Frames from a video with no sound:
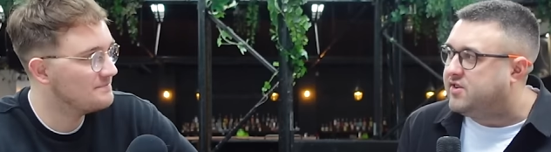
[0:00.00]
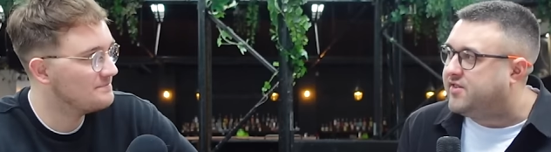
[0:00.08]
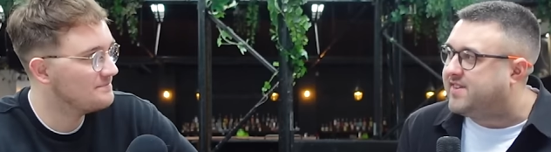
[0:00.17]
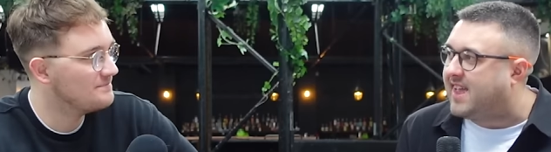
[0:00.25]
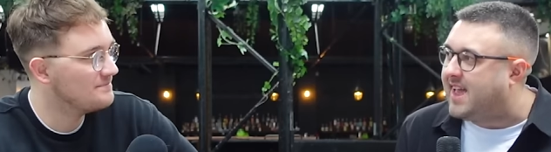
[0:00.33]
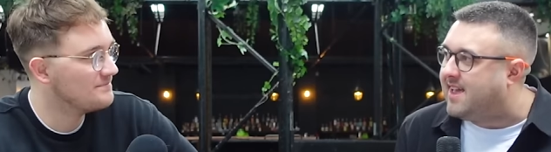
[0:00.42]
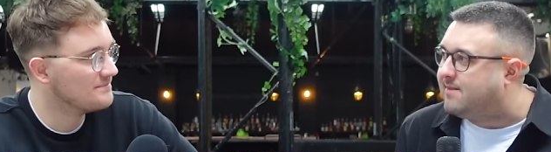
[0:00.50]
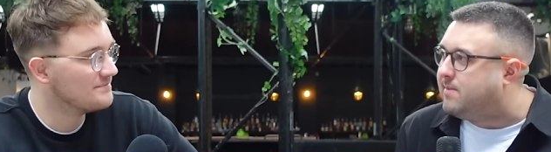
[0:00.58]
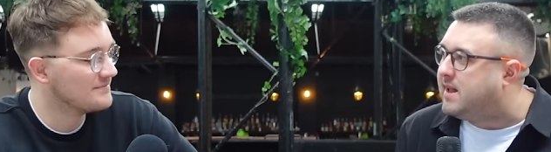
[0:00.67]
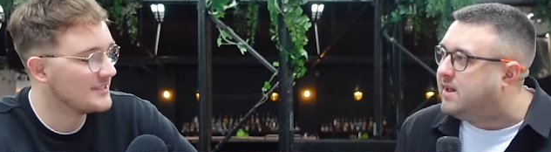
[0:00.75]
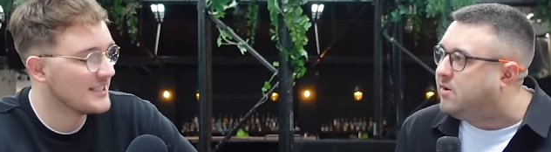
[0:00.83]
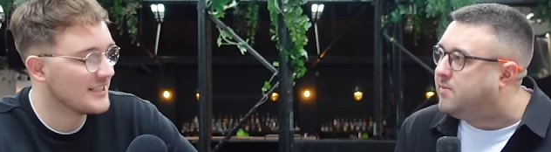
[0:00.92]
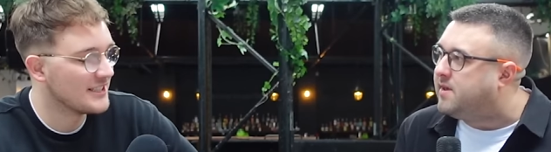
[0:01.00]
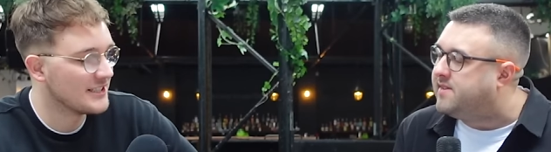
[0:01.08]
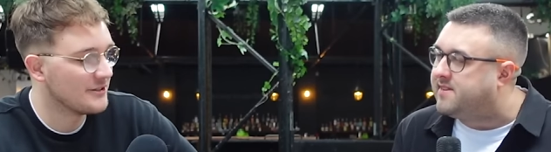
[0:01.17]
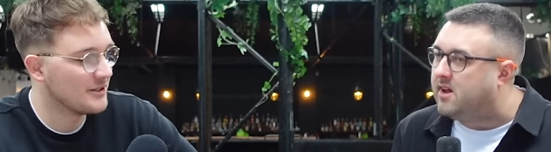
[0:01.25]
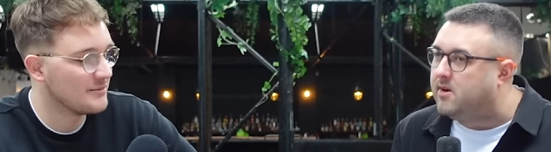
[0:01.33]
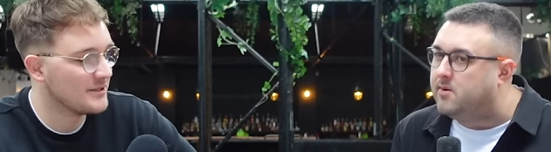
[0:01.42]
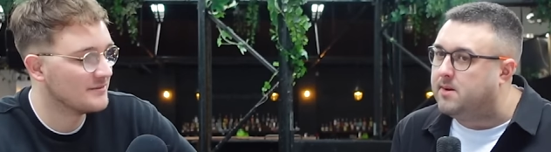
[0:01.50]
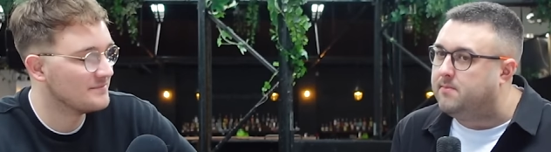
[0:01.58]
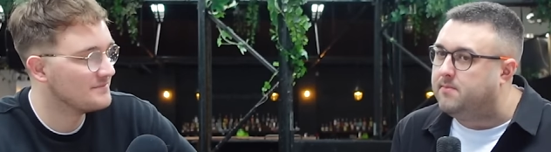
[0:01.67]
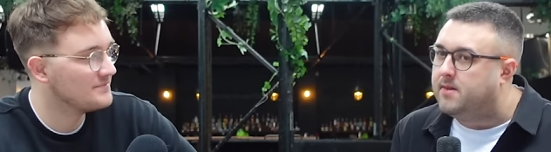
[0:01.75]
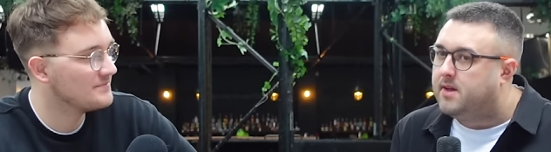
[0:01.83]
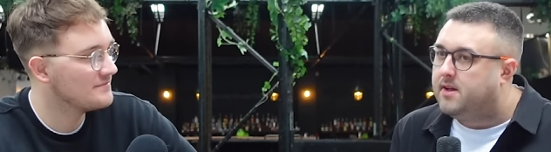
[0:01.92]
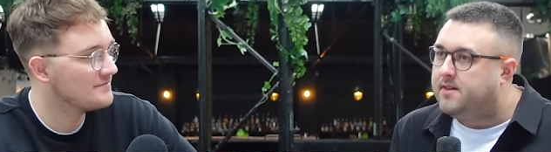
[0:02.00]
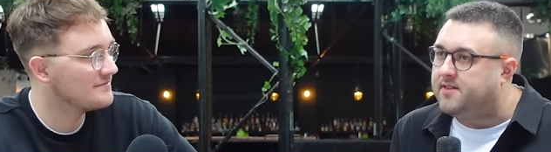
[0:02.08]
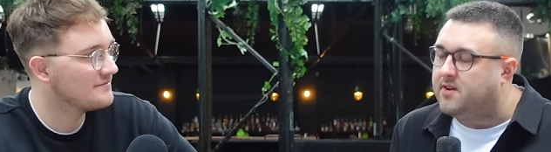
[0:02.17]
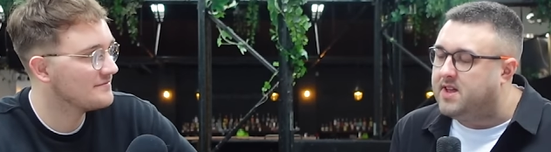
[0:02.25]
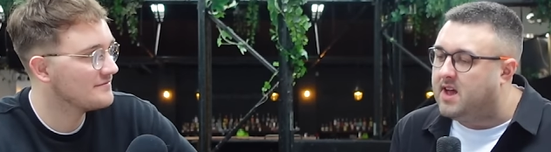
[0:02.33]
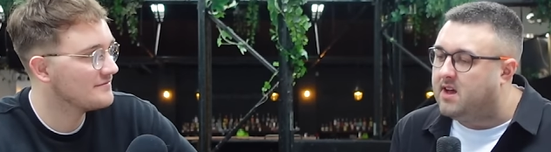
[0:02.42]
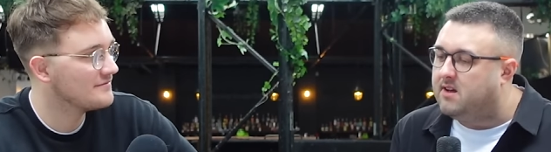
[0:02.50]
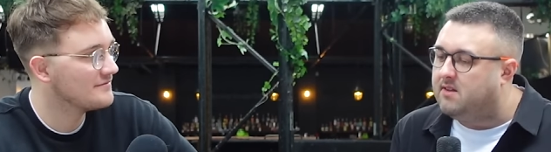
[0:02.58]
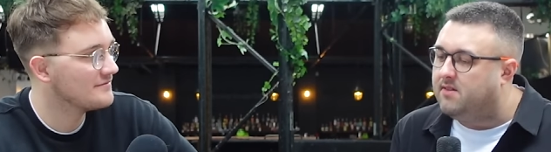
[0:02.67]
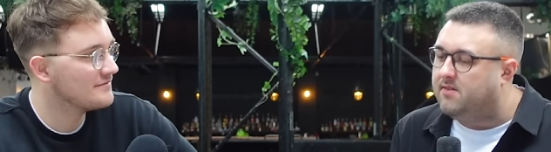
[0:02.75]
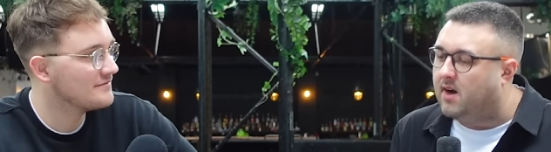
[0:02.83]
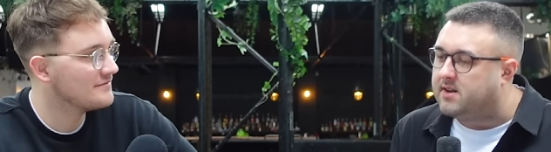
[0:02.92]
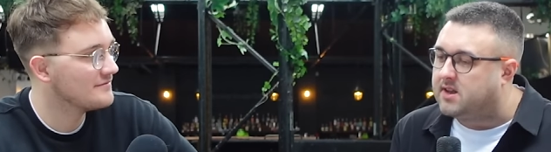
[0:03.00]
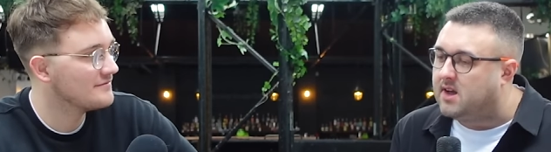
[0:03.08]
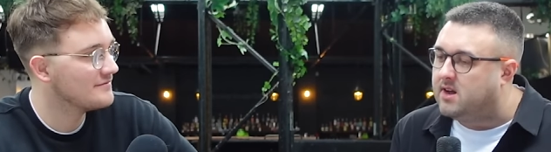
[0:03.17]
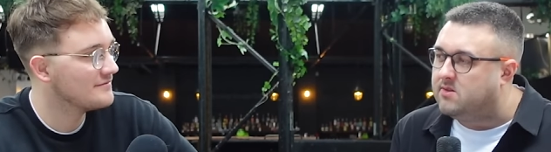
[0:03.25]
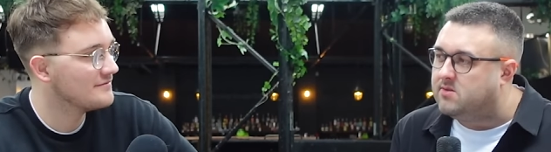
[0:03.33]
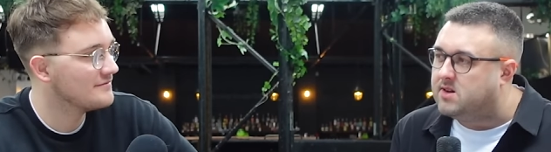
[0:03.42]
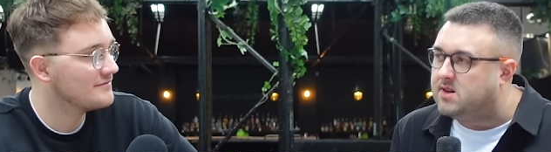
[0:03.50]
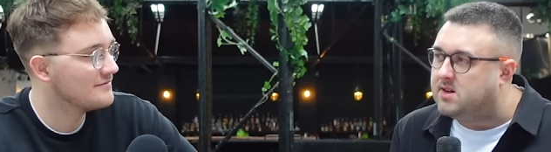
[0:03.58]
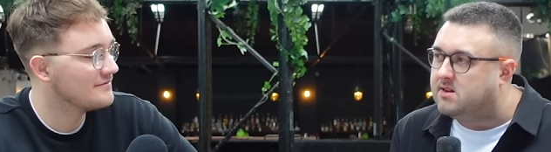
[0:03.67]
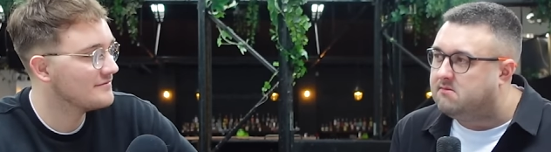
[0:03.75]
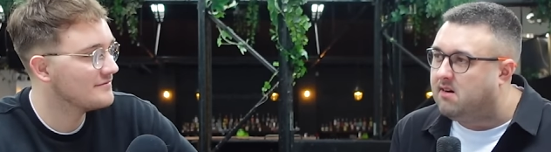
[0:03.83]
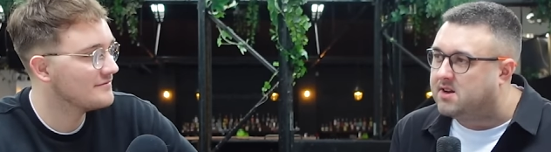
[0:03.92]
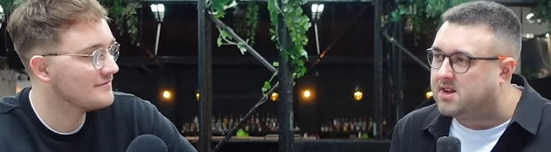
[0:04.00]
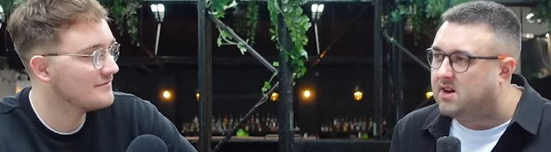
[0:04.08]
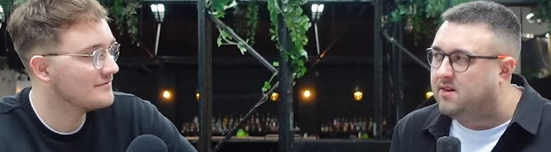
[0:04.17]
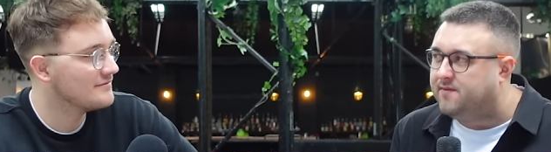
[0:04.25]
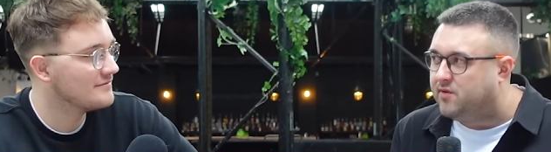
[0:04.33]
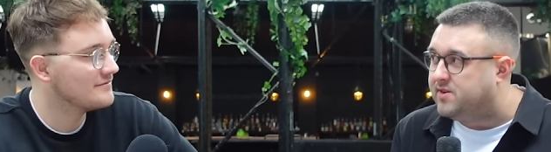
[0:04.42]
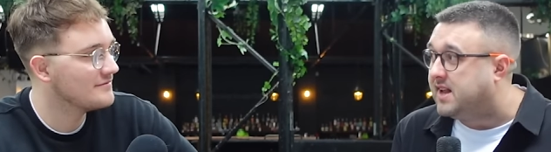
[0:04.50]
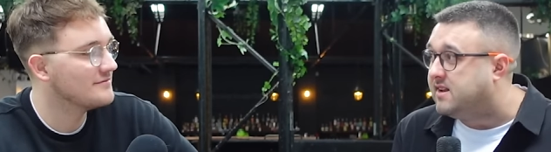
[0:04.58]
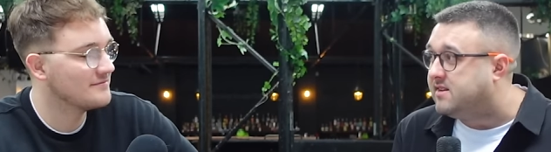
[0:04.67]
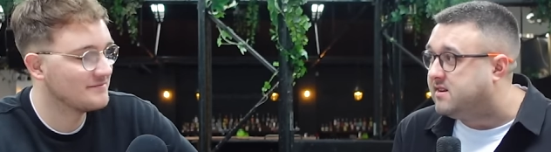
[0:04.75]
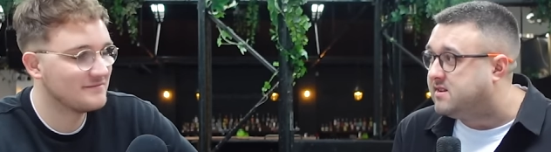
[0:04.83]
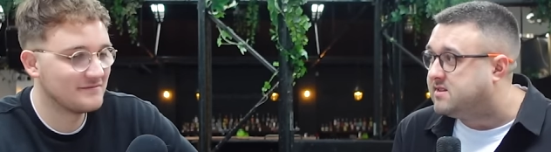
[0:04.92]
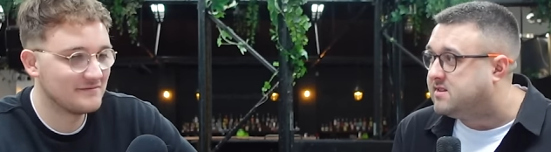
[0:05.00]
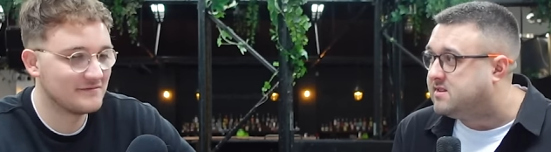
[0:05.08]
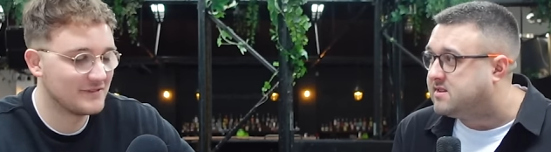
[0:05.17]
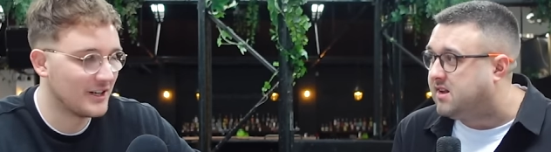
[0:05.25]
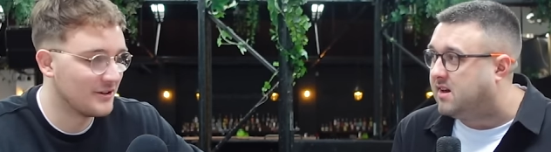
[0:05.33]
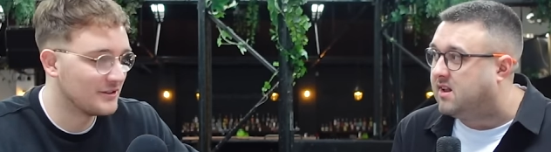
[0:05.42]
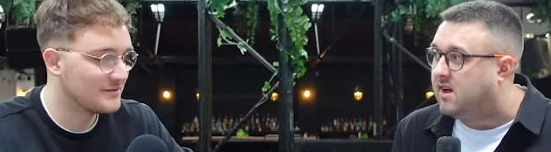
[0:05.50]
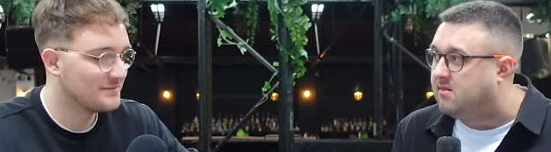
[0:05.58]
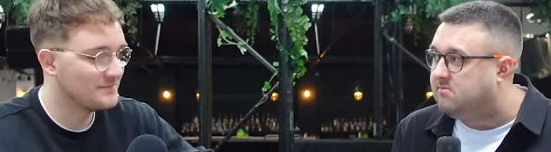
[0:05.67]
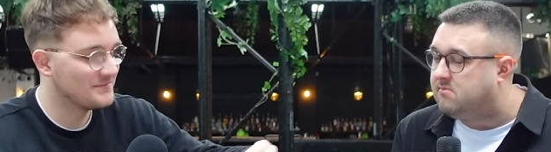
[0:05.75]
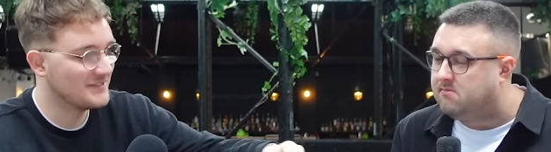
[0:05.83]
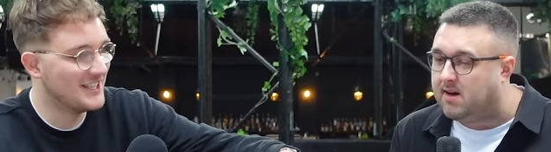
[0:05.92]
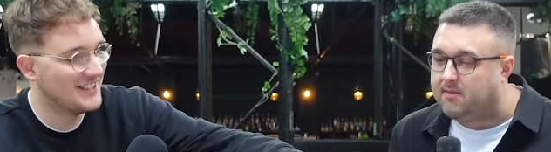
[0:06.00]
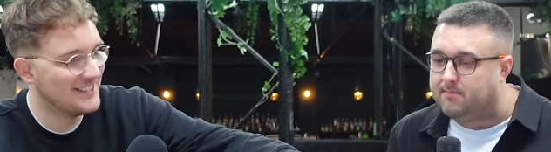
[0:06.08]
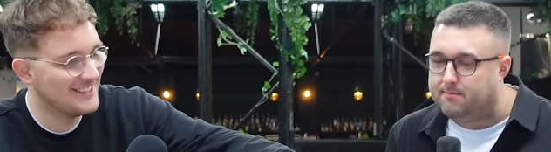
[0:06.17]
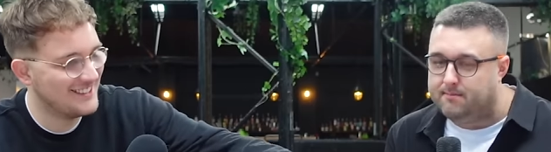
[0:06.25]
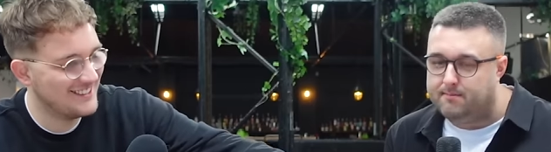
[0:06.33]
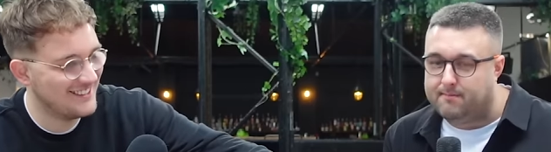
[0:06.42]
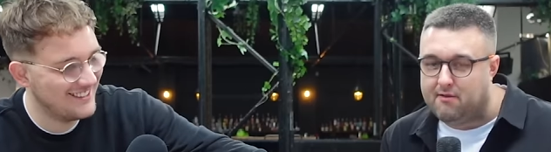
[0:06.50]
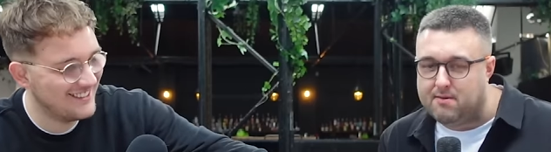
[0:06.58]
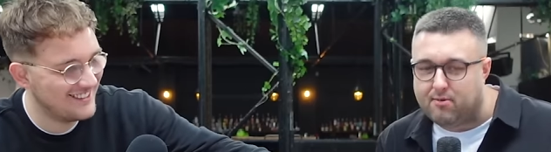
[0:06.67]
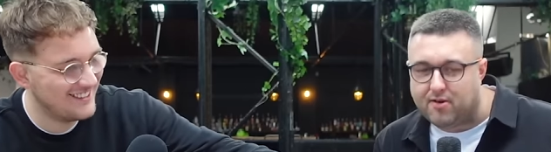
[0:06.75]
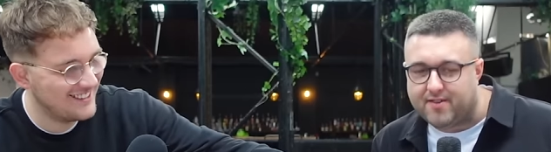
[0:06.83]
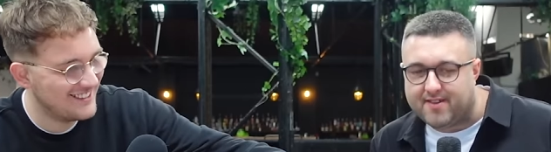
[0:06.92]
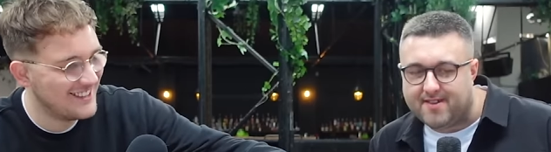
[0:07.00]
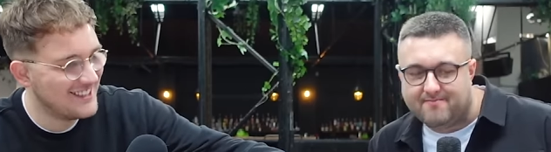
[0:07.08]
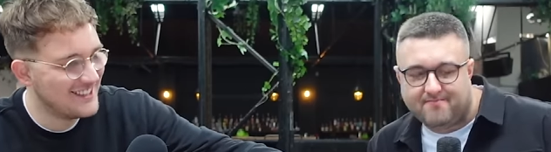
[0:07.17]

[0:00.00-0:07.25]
Speaker 1: he just scares me a little yeah, bit. So um, so yeah, I'd go uh, I'd go avoid Allardyce, Snog Klopp, marry, marry Brucer.